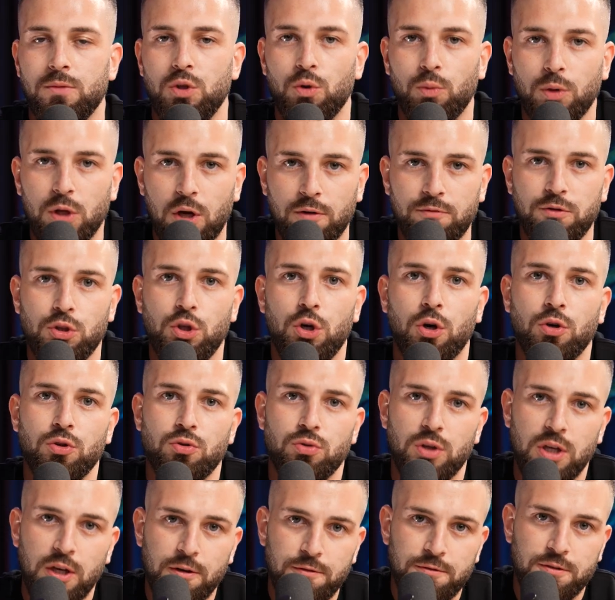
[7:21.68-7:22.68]
You will have to go to
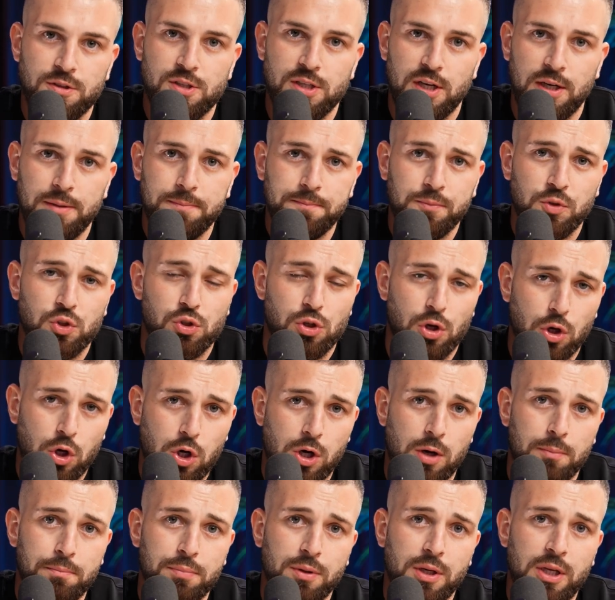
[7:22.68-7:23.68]
e.t.c, to the
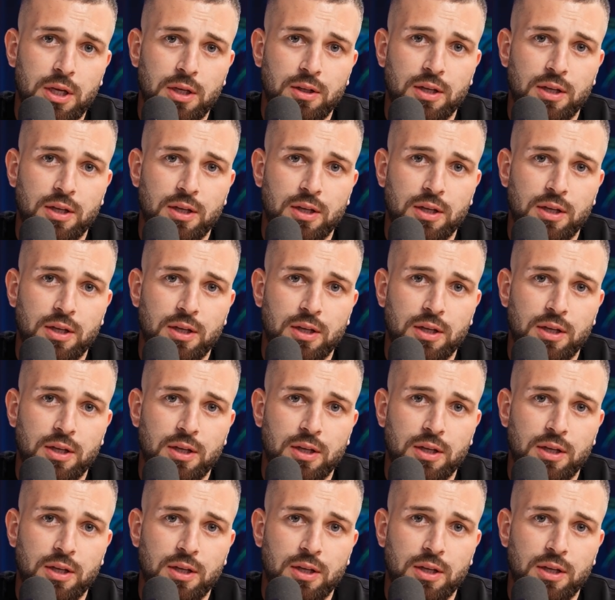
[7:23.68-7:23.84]
company